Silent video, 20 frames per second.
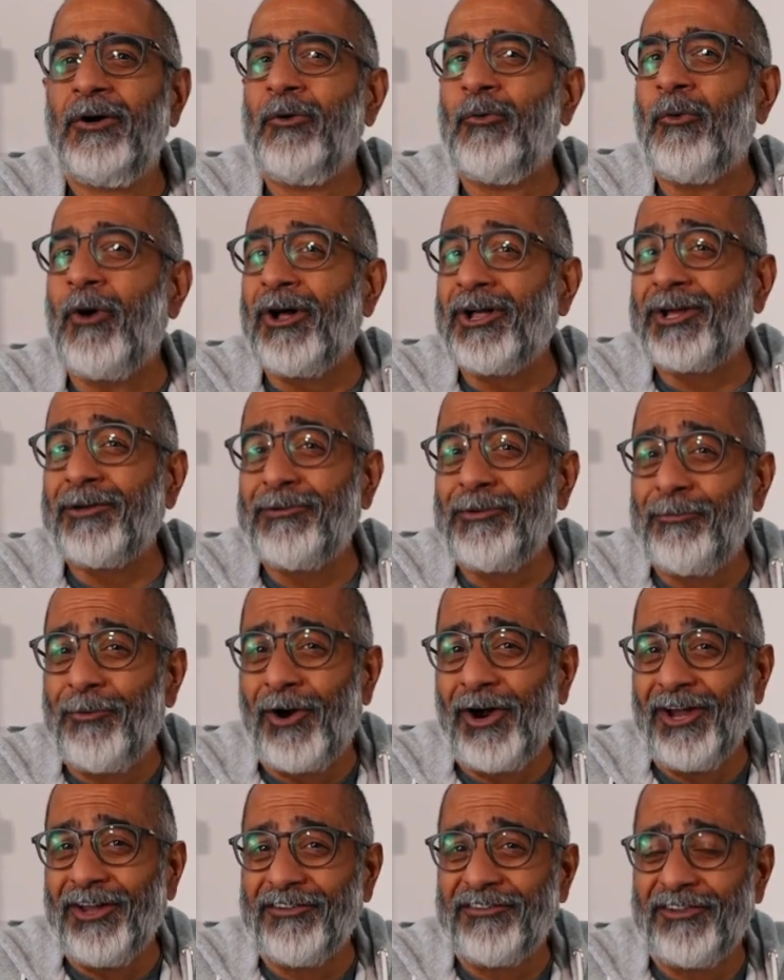Welcome to
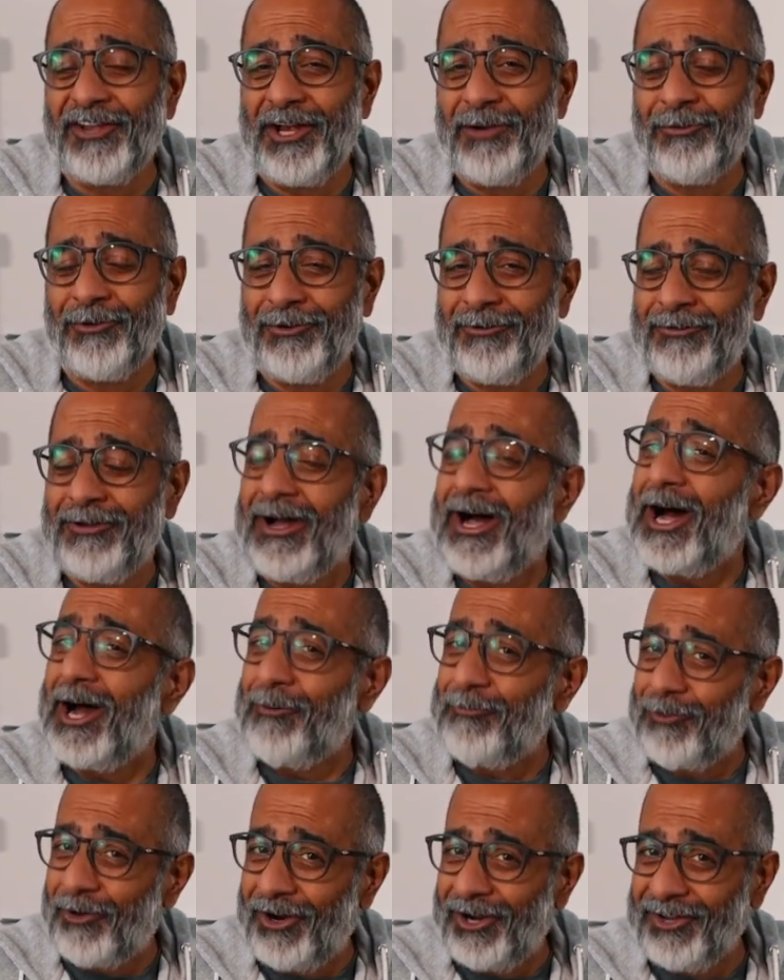Brian's Table.
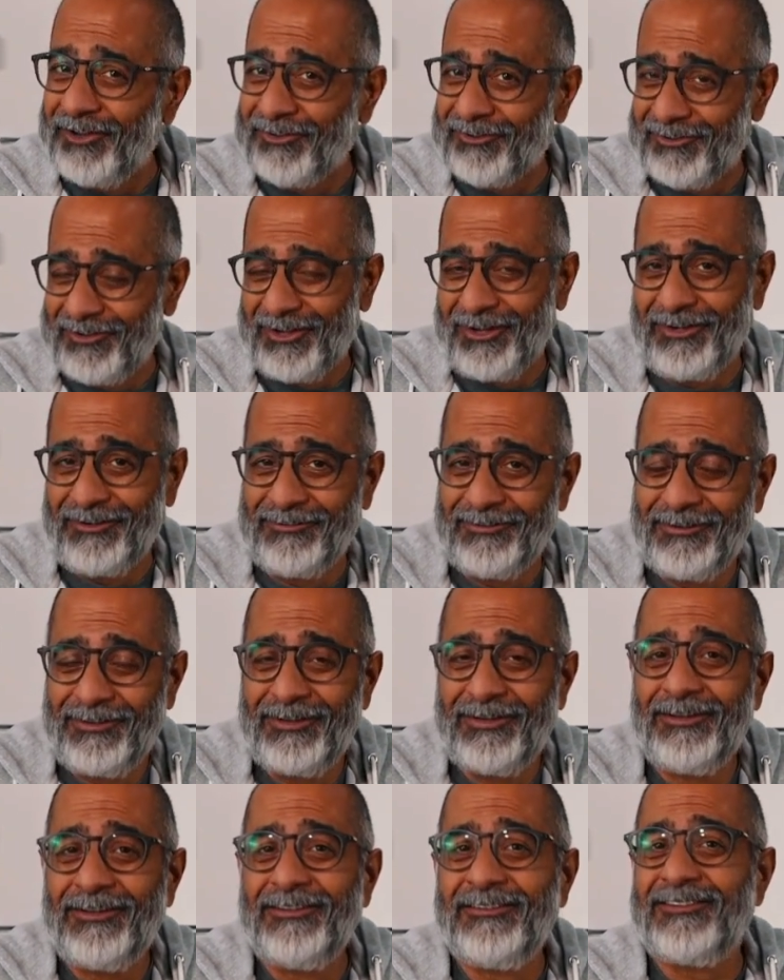I'm Brian Singh.
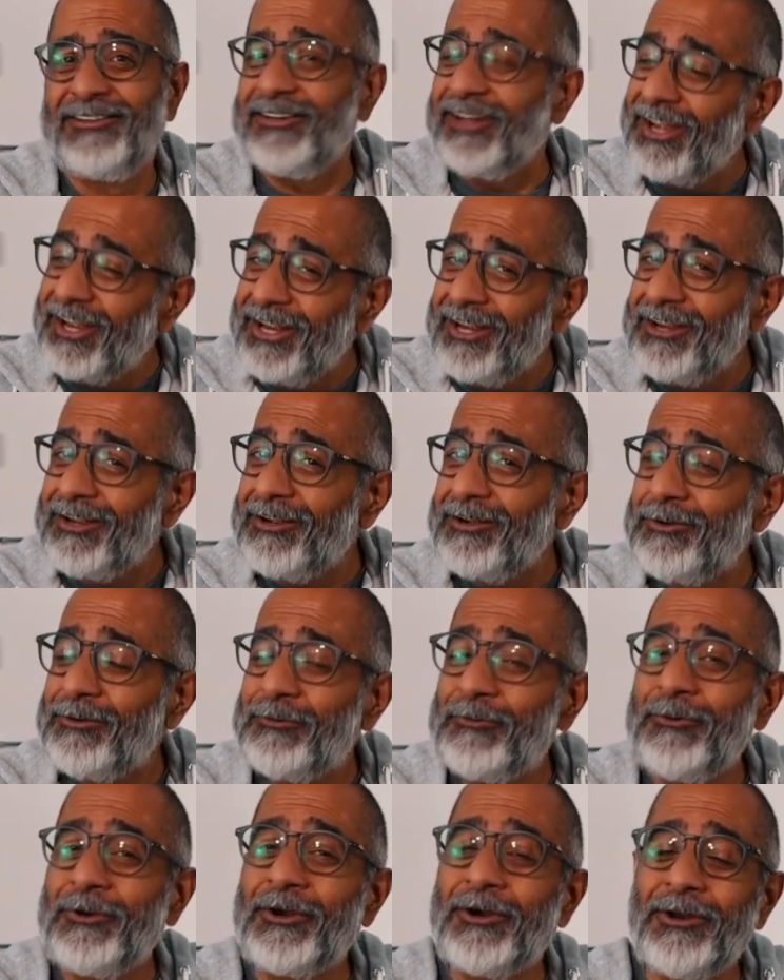Today
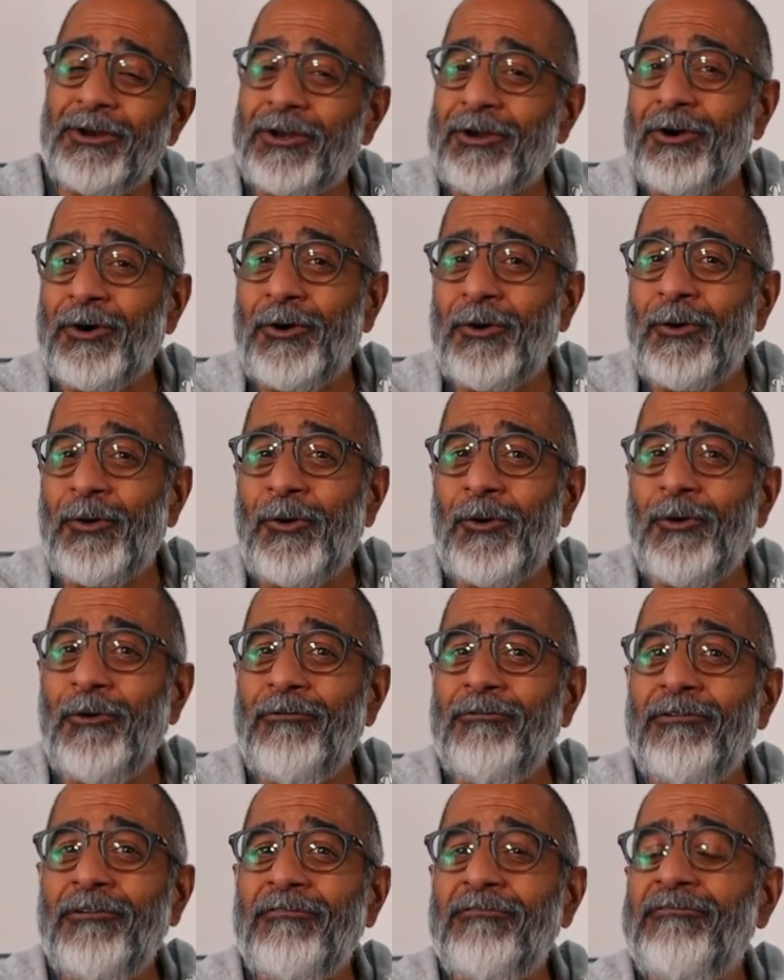we're going to go
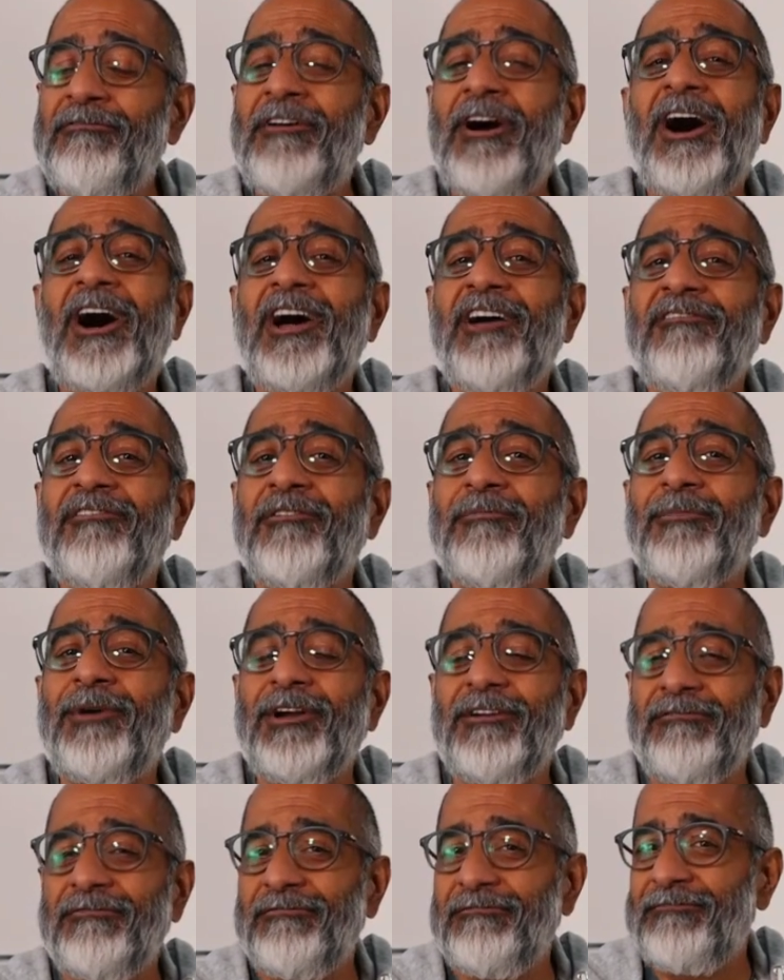over 5 of
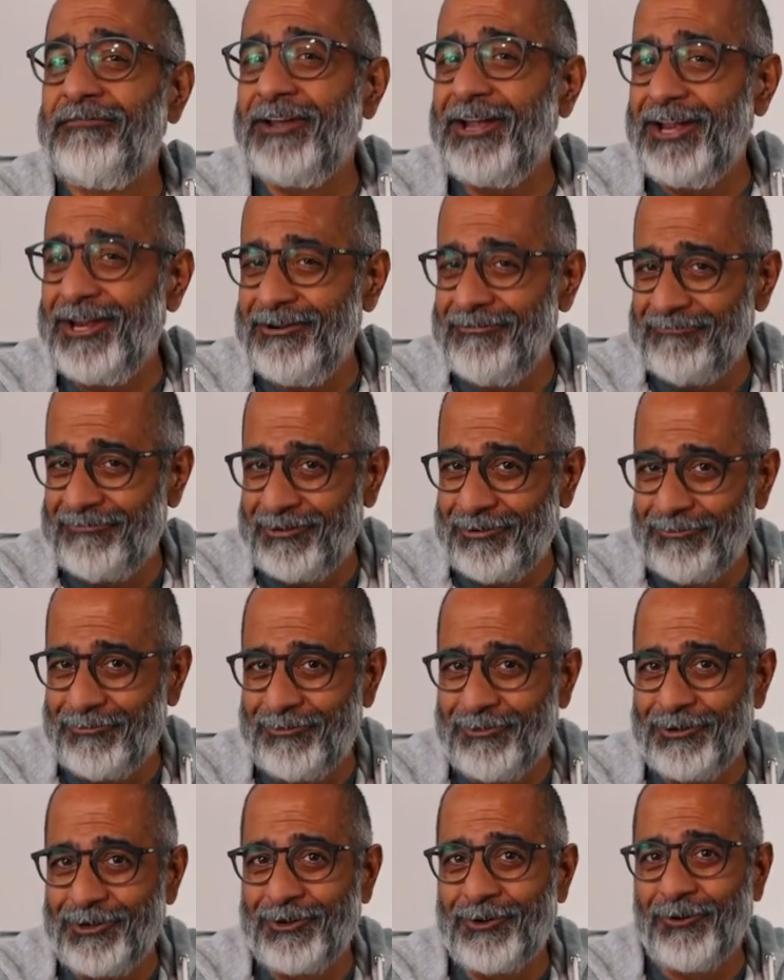my favorite
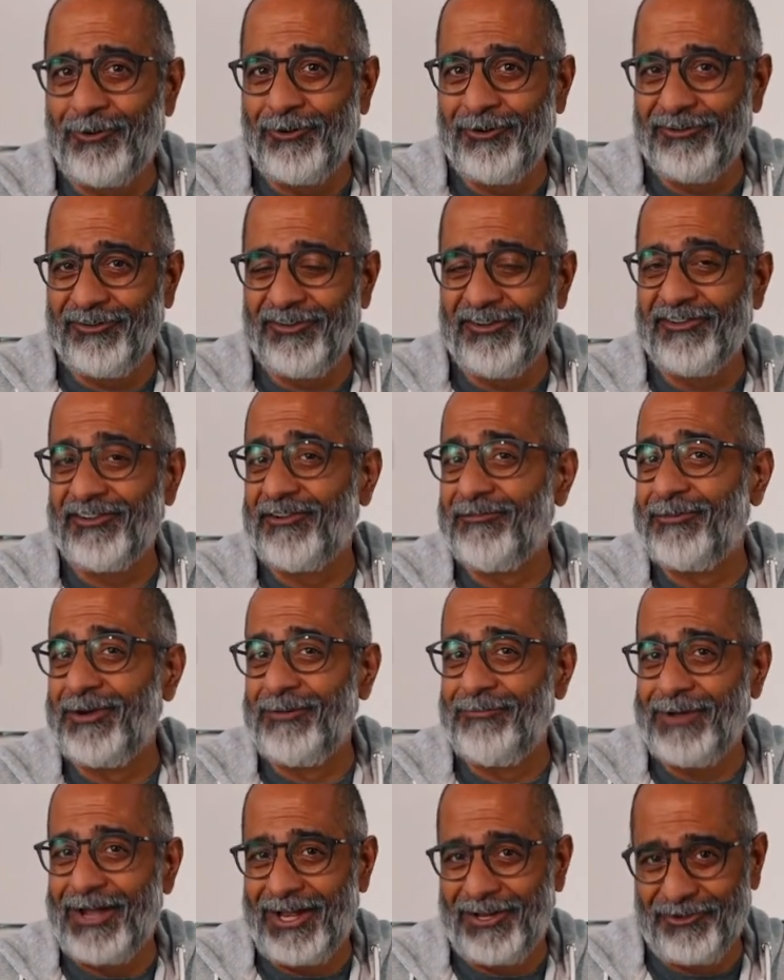workhorses of my
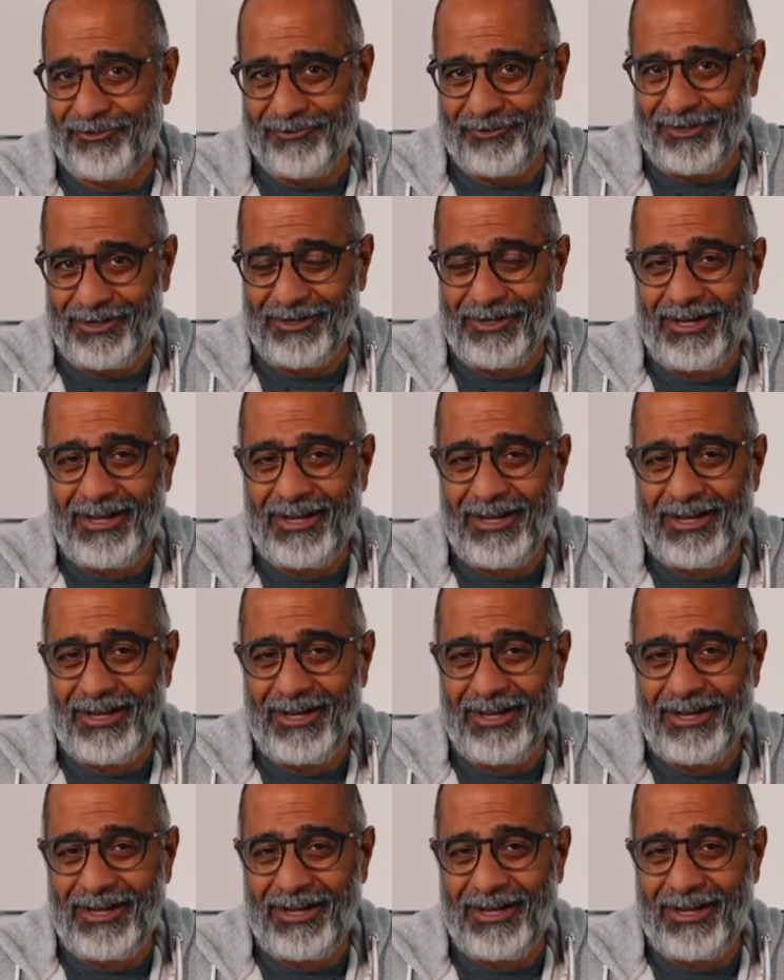pantry.